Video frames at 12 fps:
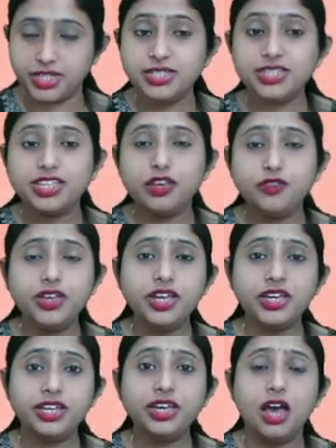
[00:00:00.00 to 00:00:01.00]
He's giving
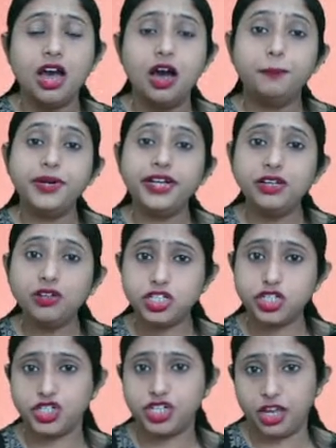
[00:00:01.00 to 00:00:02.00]
it a
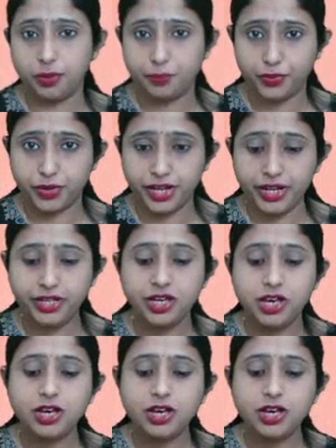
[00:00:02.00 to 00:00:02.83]
particular shape, right?